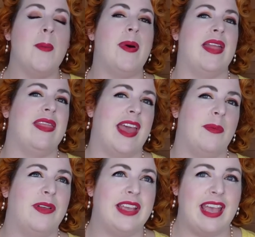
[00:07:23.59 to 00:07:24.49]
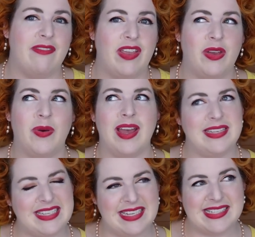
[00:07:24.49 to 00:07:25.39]
but they will give you
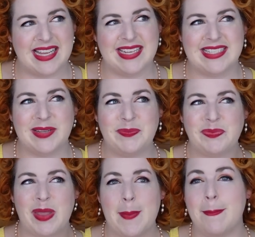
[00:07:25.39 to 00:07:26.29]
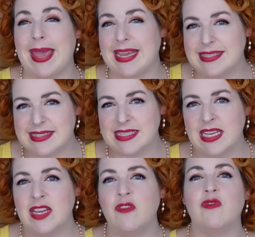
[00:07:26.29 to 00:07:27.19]
a decent base
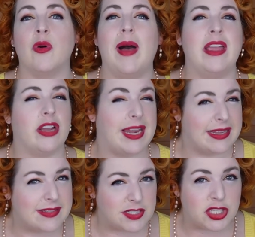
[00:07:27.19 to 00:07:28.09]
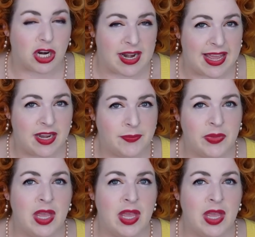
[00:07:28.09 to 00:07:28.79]
for while you're getting started.